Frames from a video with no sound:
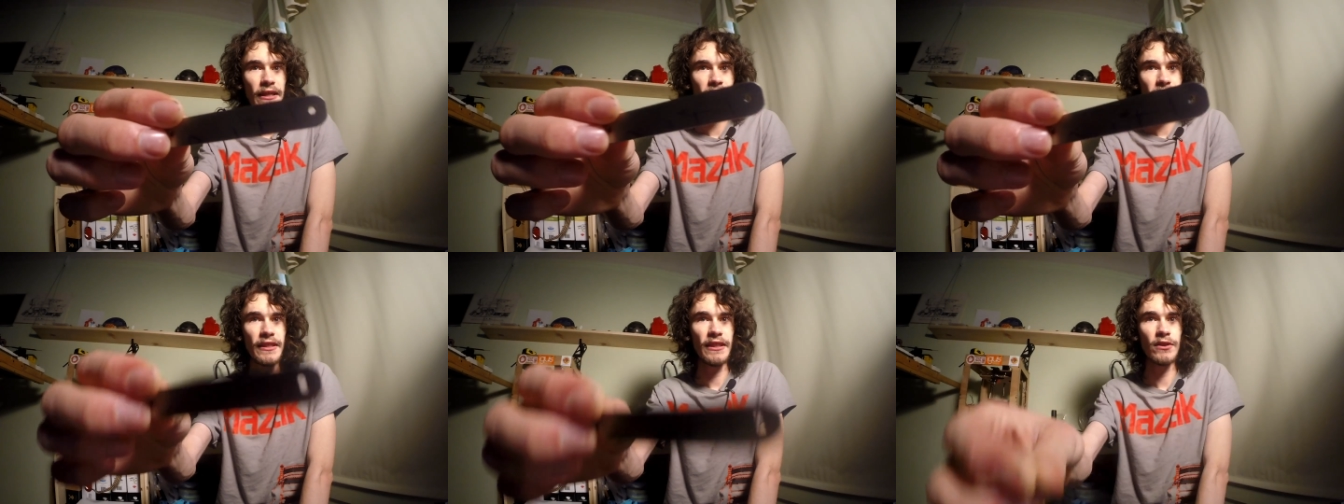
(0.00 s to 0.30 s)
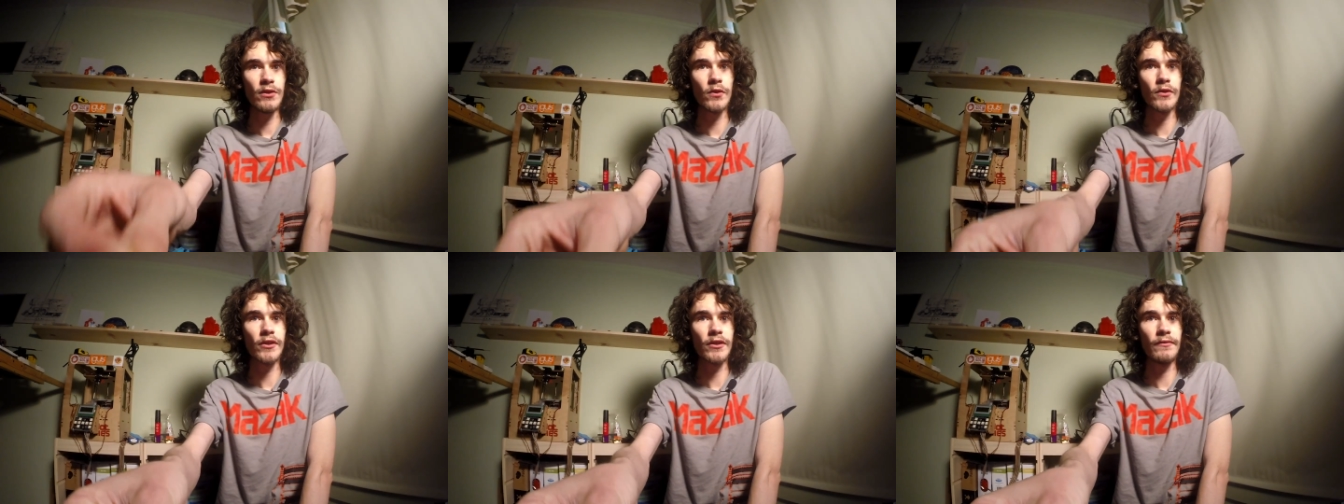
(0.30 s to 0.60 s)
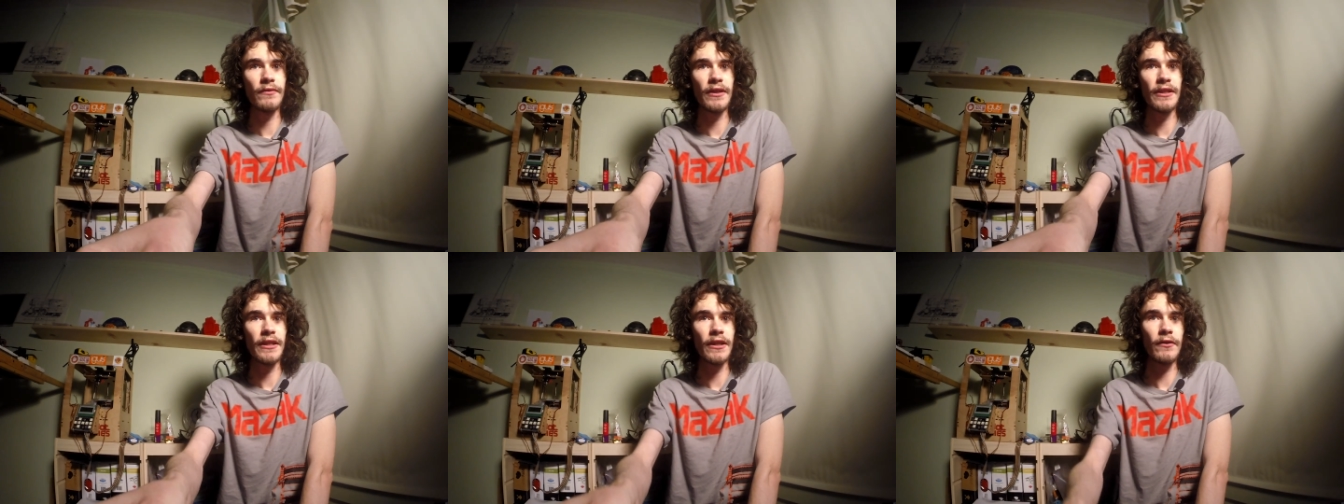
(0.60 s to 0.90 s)
key holder
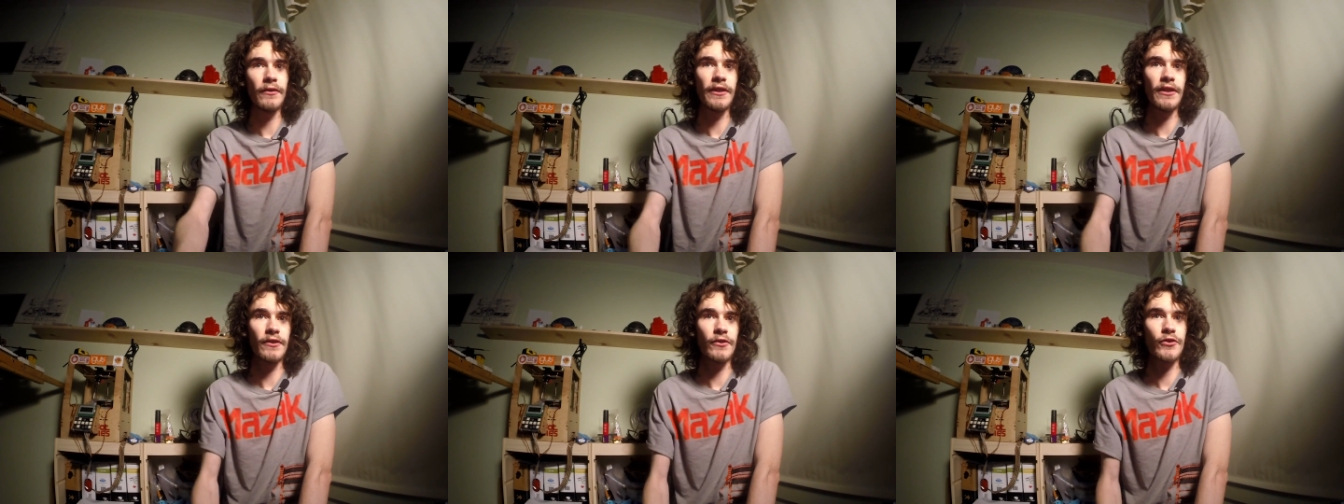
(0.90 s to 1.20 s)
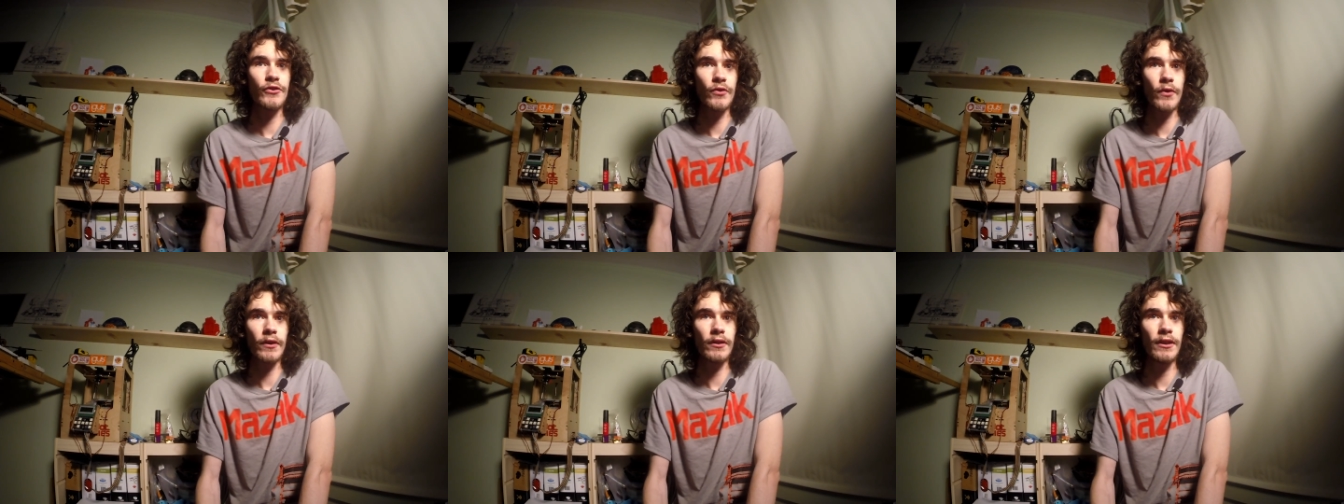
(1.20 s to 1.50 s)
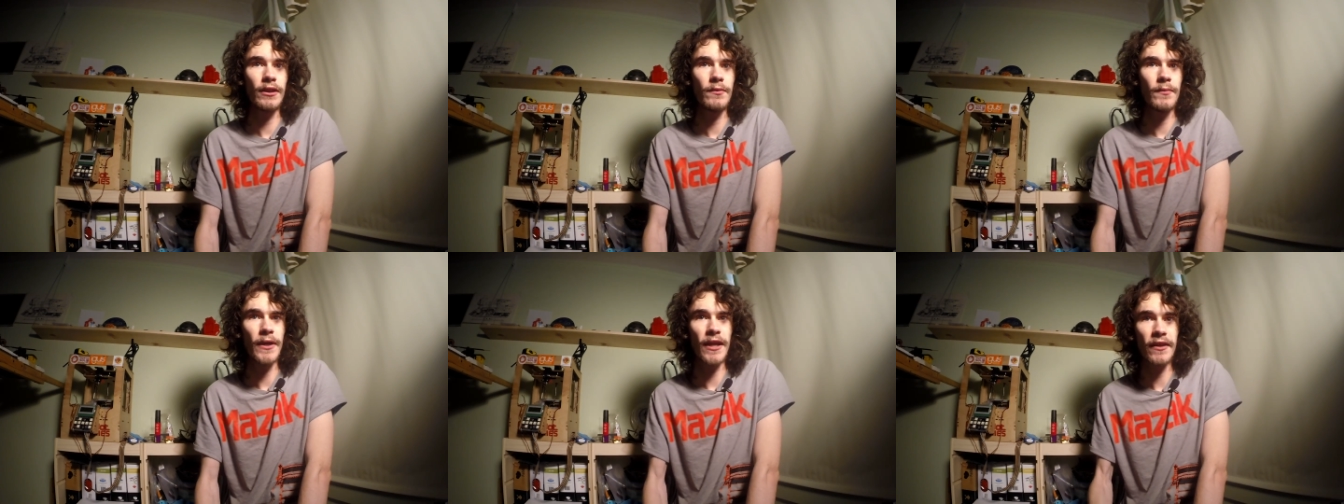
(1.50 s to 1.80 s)
video here
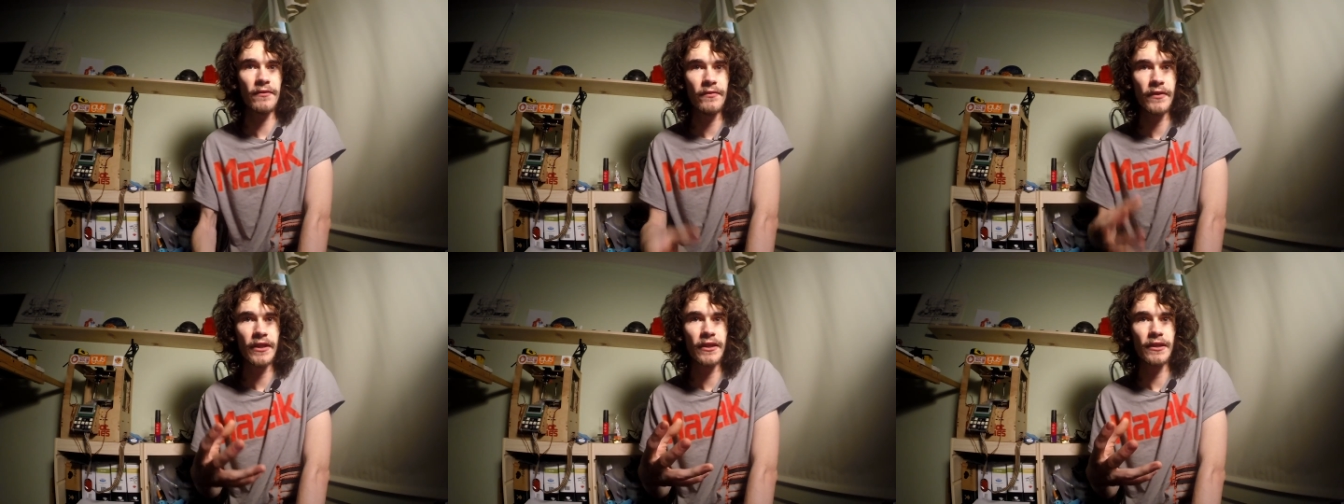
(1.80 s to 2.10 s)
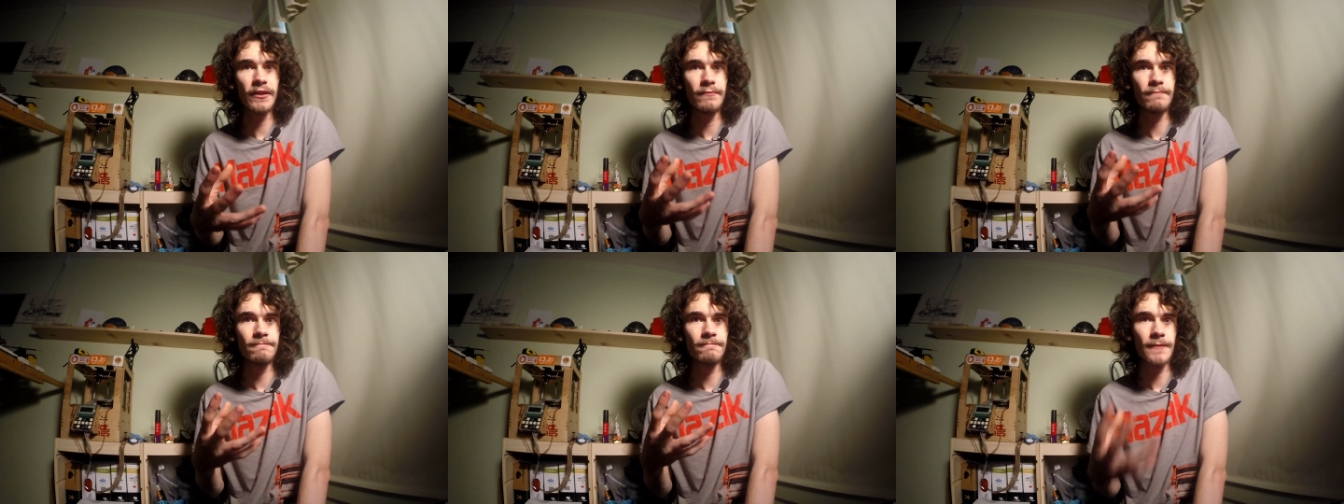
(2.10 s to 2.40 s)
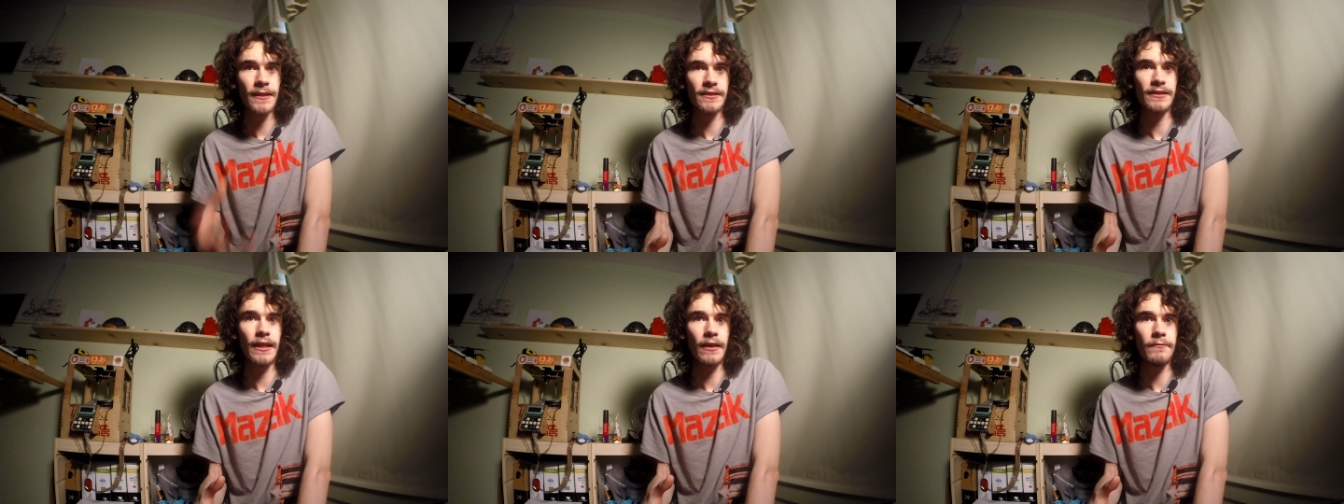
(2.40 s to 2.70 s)
shortly, but I figured
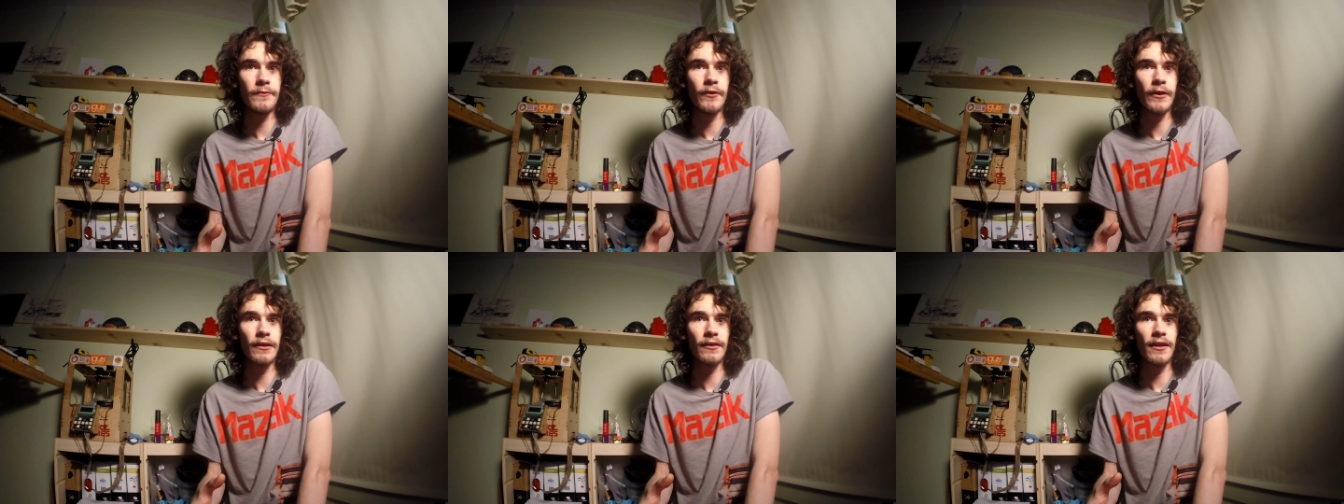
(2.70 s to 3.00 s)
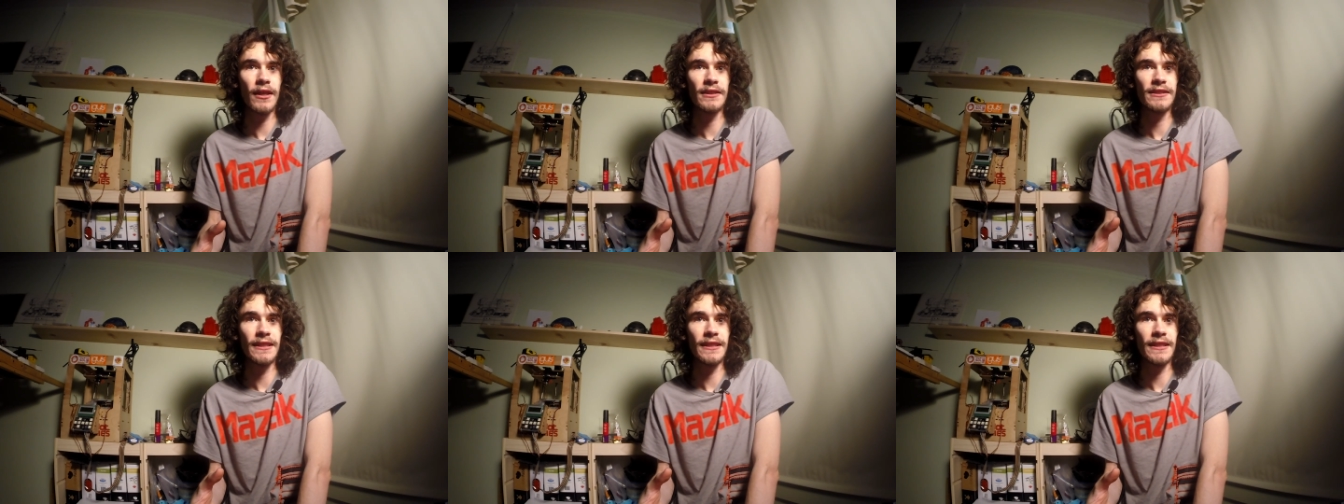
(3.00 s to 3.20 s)
because I am doing a lot